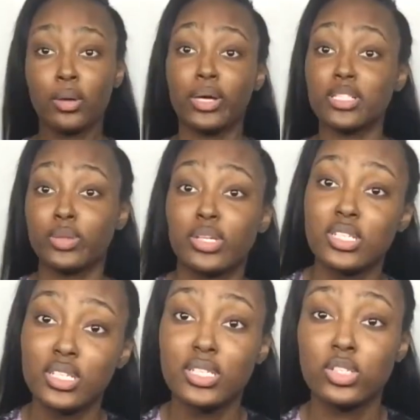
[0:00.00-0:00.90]
Okay, so I
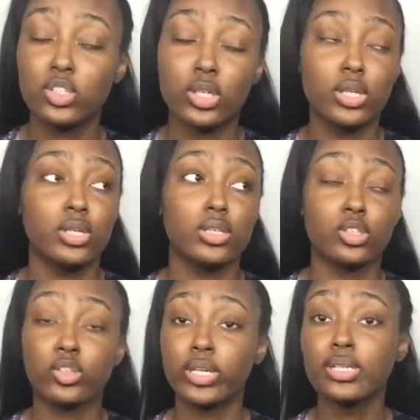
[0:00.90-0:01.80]
just
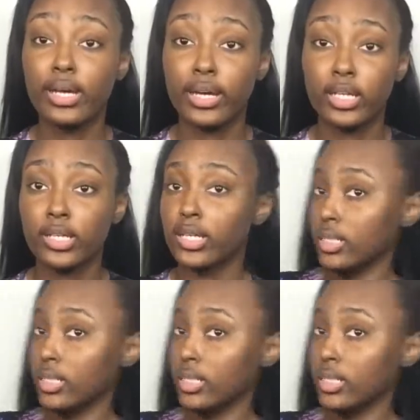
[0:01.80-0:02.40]
straightened the hair,